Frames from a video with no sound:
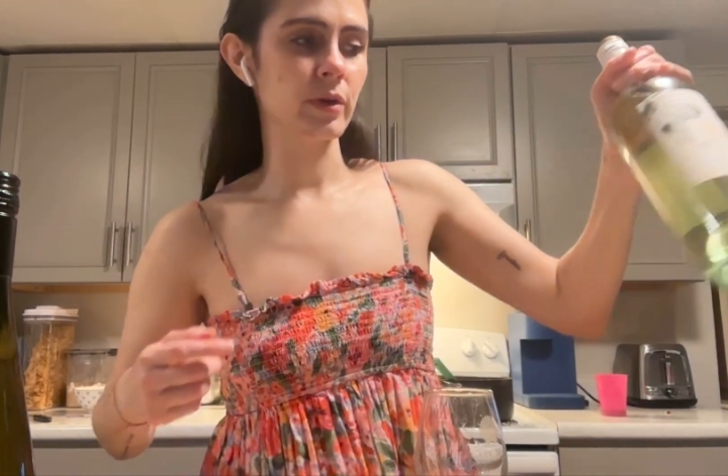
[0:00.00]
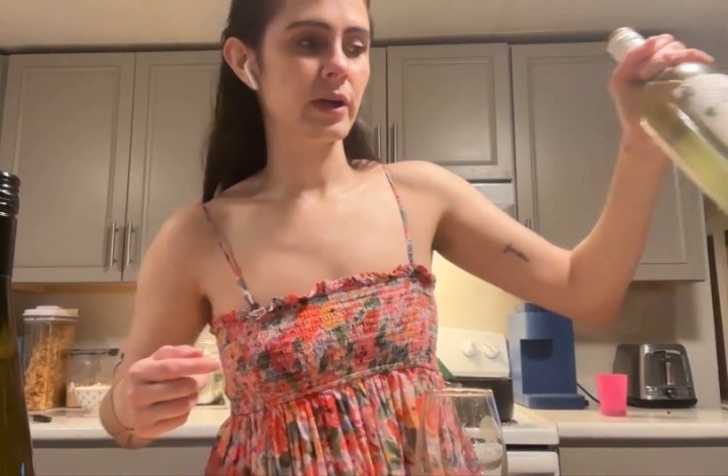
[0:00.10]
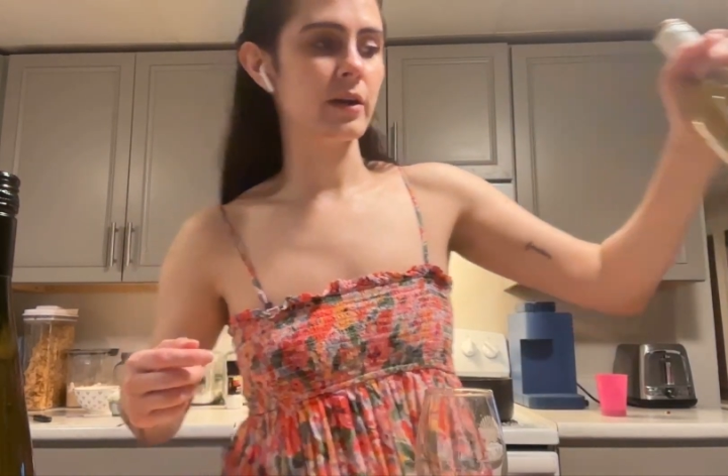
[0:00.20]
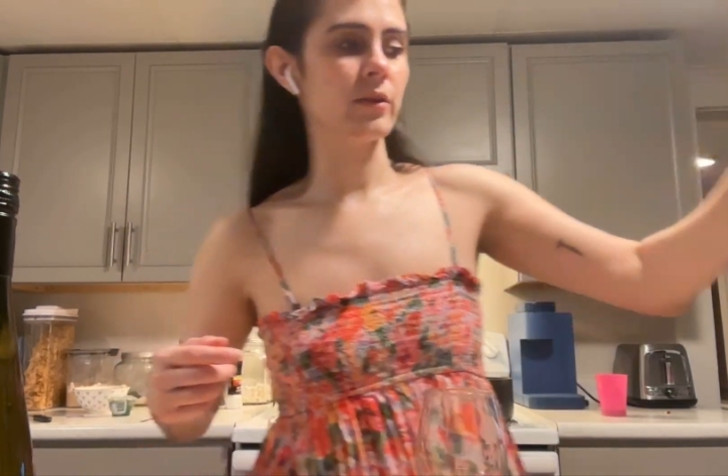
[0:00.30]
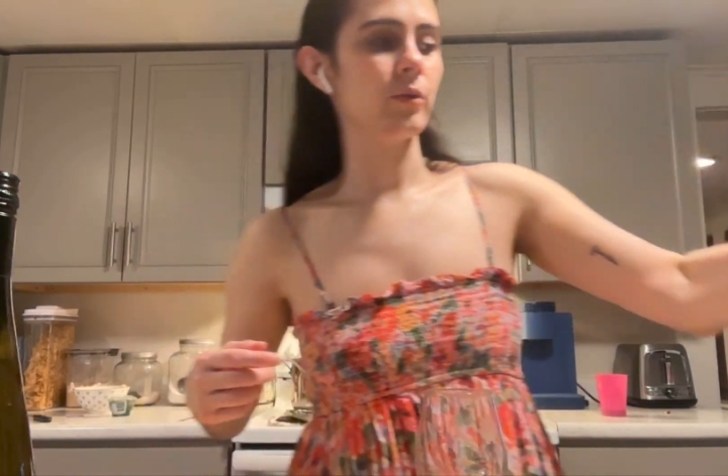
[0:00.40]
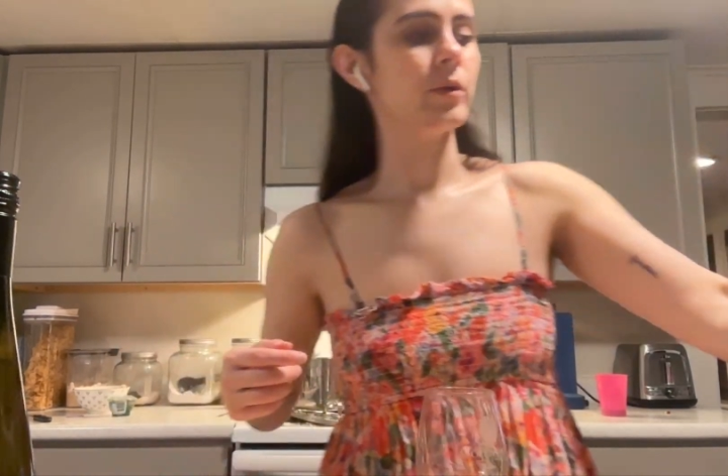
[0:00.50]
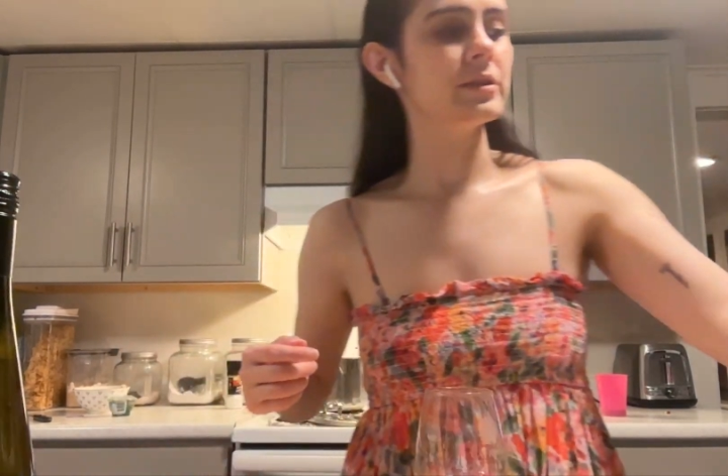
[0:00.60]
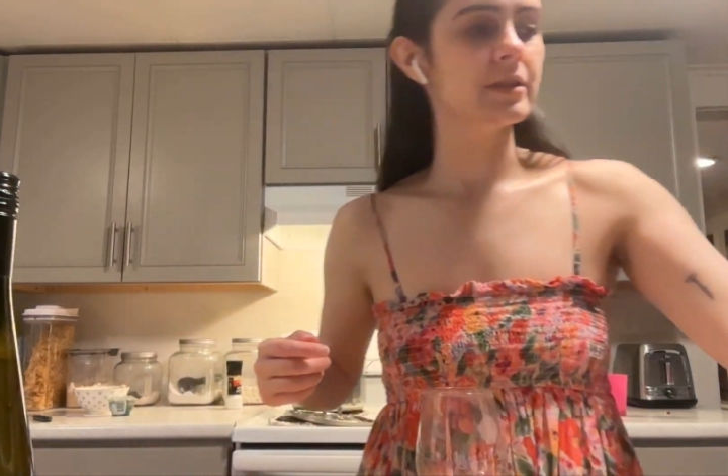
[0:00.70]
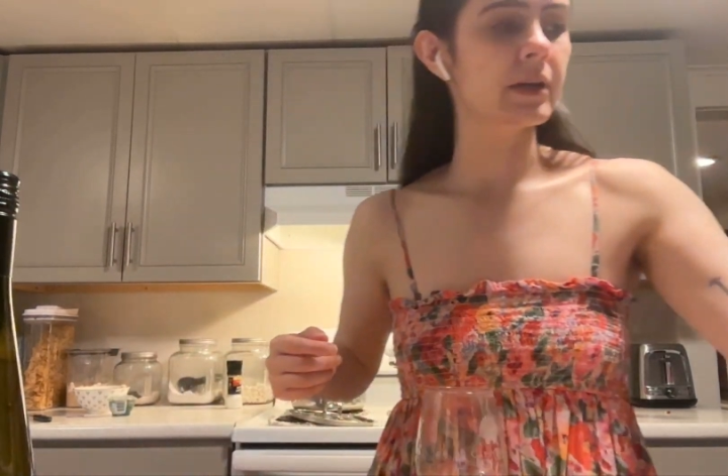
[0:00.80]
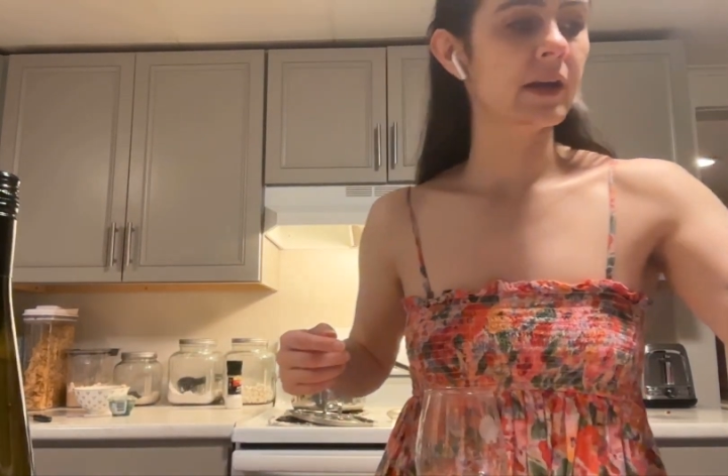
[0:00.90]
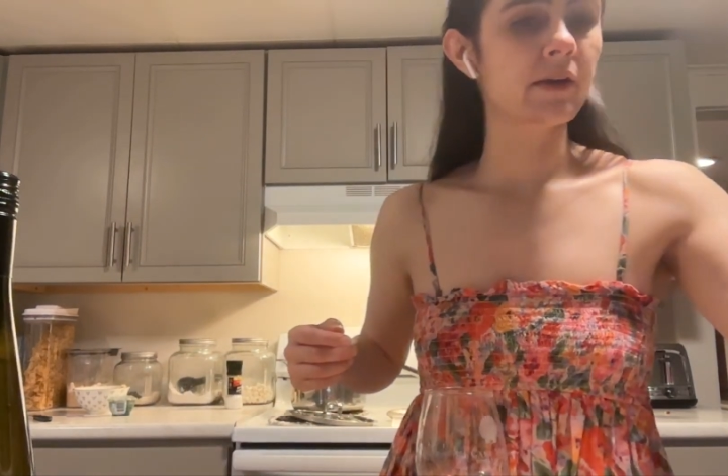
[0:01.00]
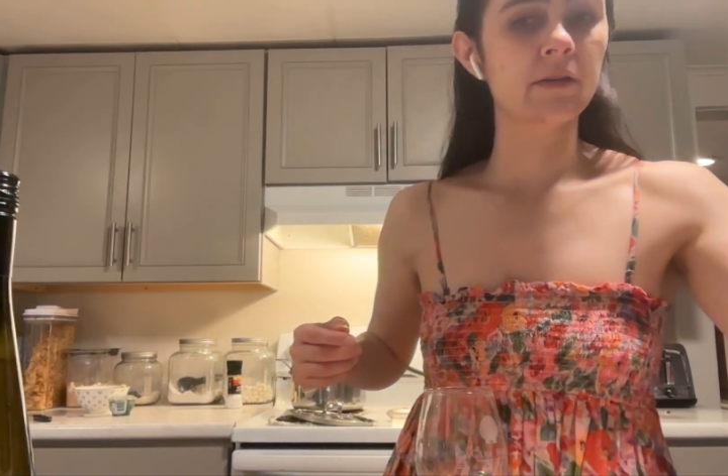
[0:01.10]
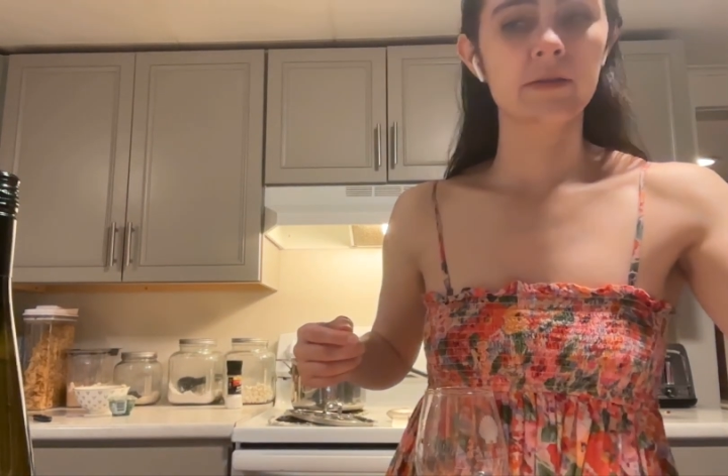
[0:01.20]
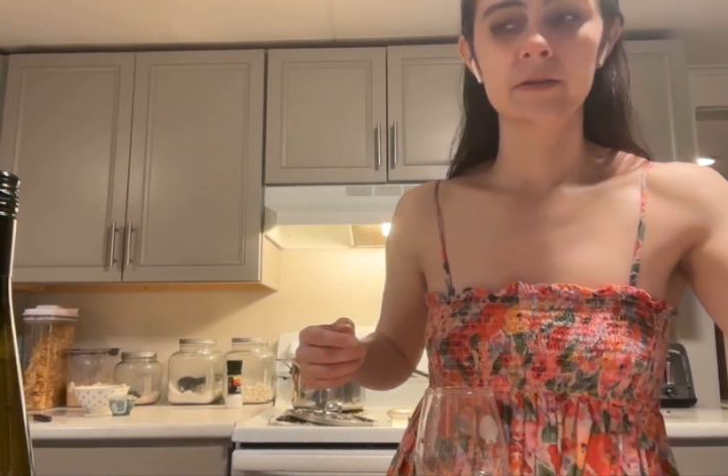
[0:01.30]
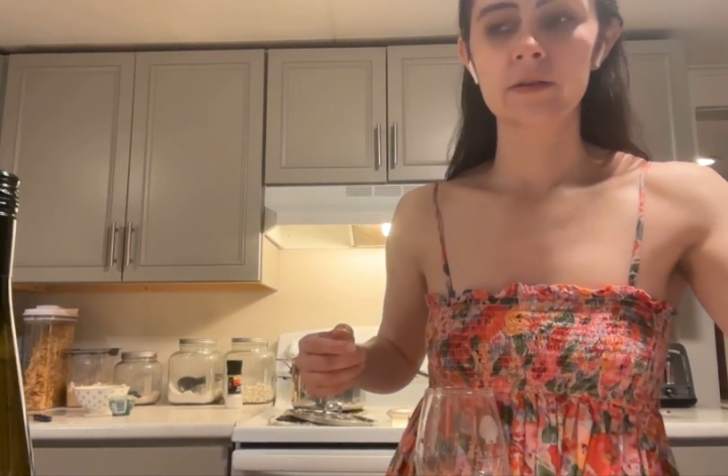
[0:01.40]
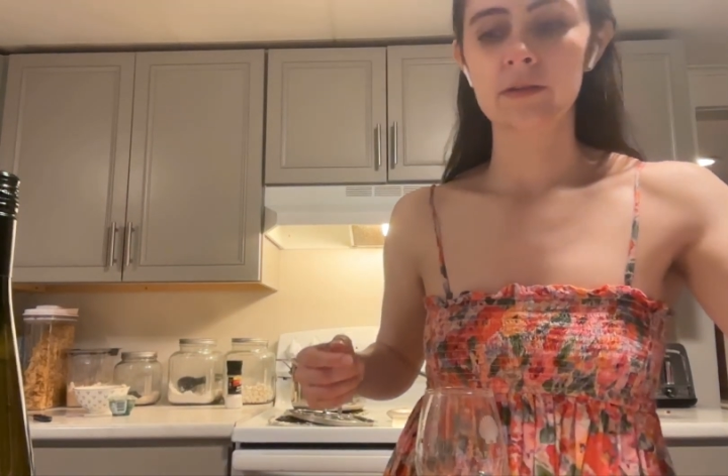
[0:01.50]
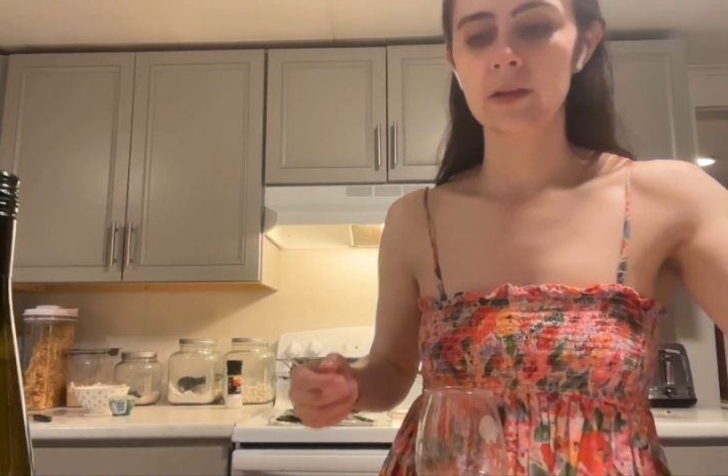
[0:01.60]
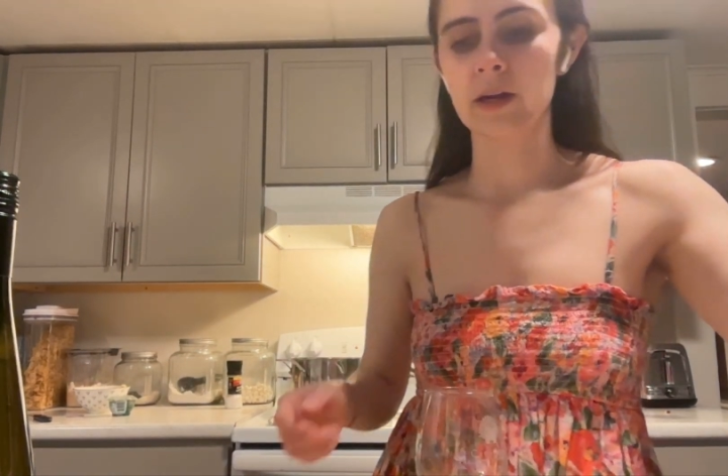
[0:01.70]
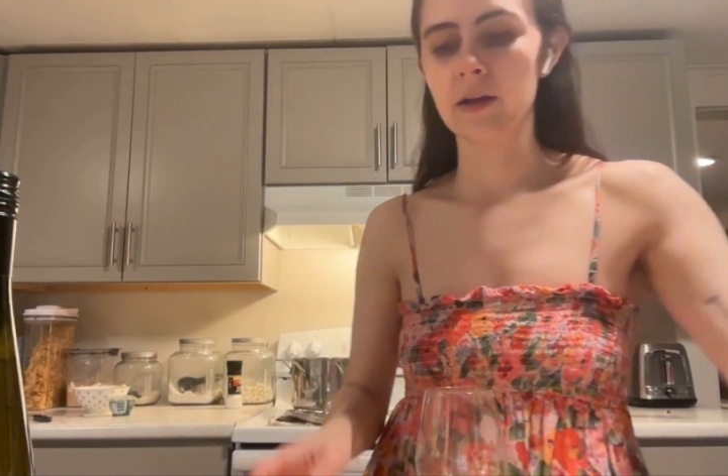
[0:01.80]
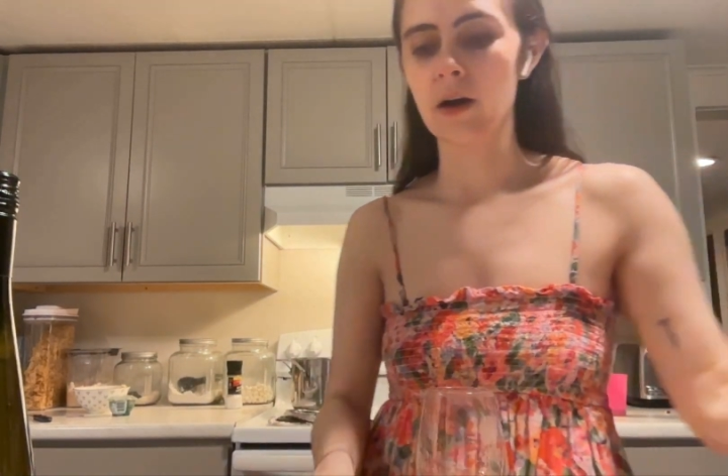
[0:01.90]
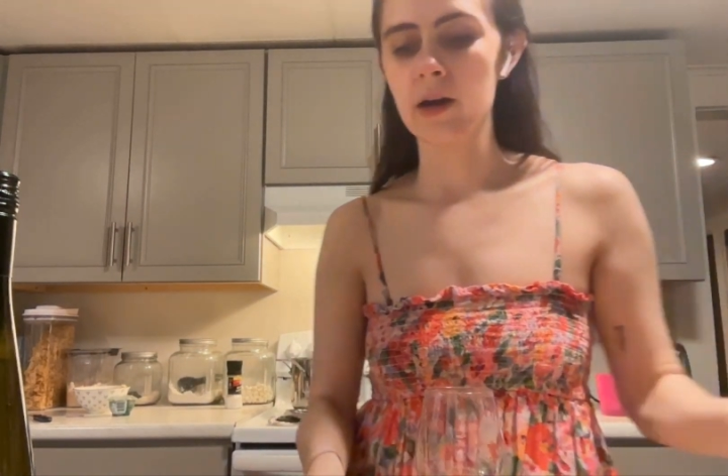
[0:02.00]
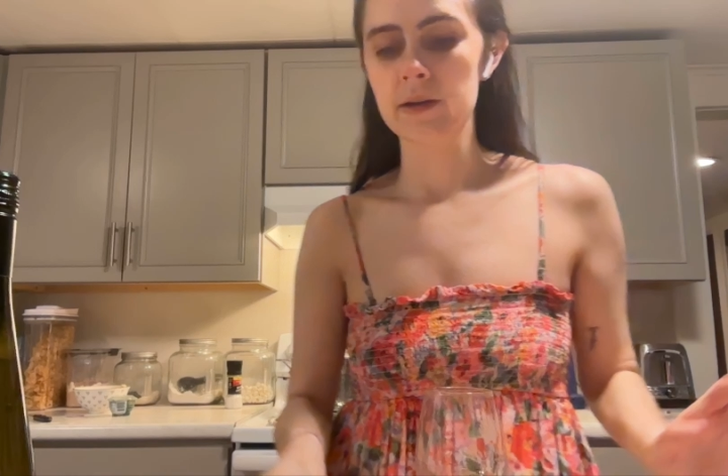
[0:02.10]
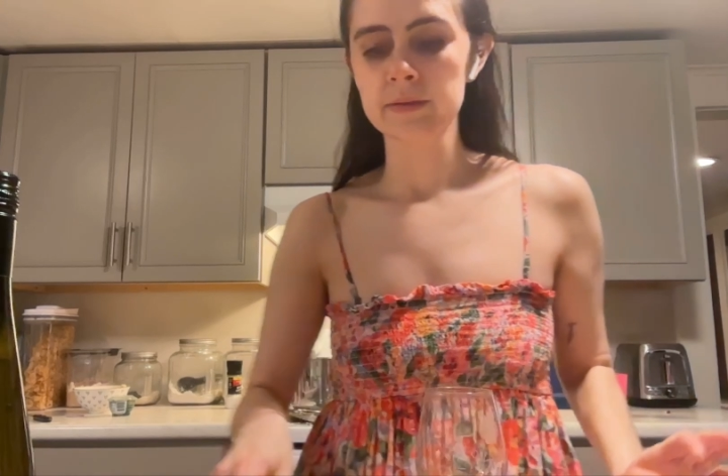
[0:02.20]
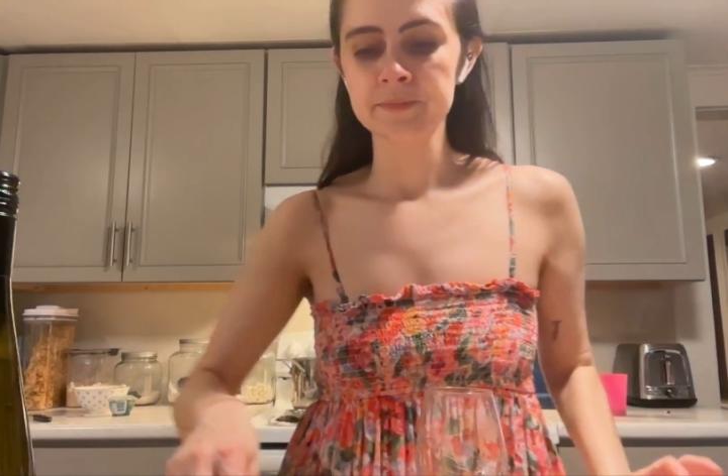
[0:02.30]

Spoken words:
one out of the ones that I got.